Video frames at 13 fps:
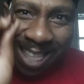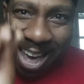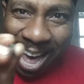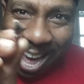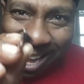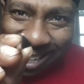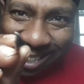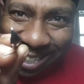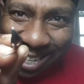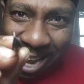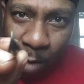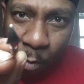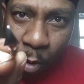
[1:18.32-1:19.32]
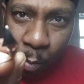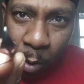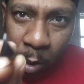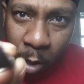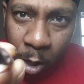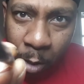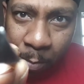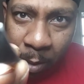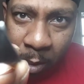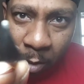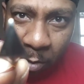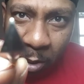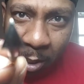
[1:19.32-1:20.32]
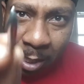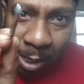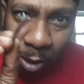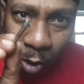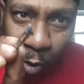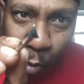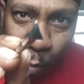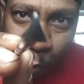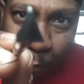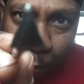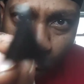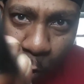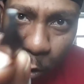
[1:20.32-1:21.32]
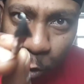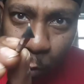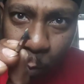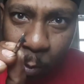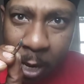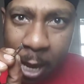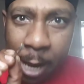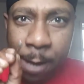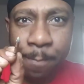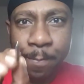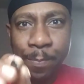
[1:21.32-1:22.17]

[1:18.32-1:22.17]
that's not what we're going to be using this tool for today.